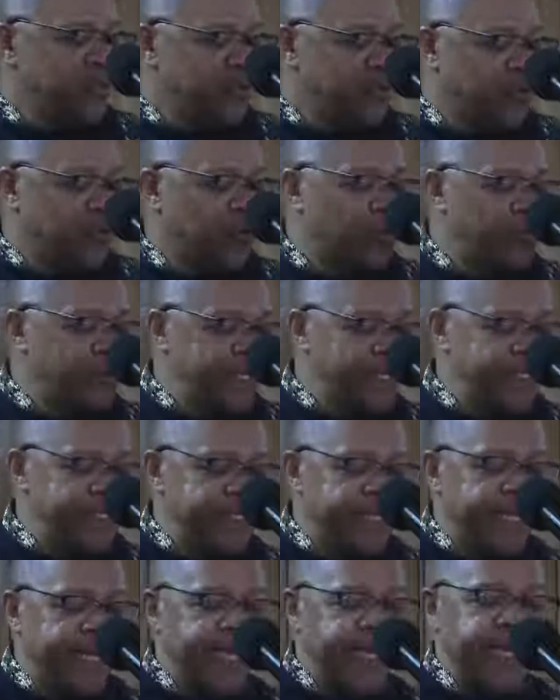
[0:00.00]
You hold me in
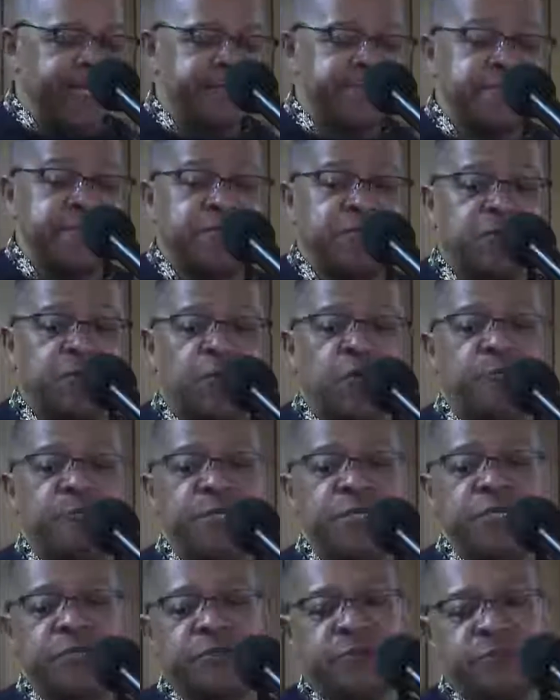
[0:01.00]
your hands and call
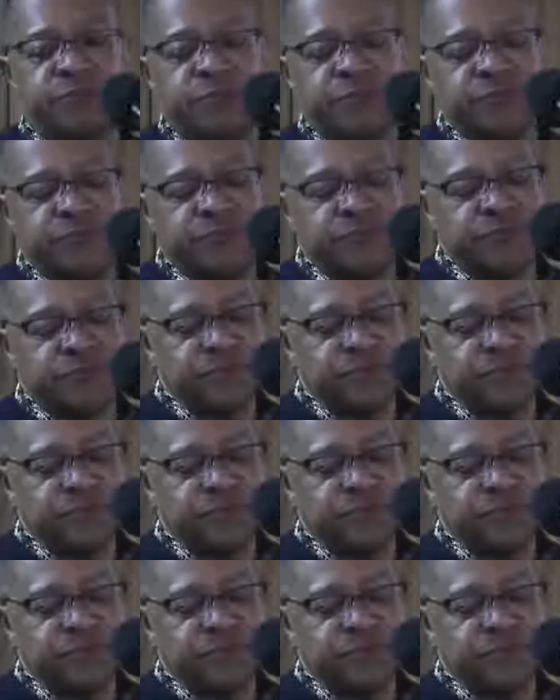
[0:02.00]
me yours.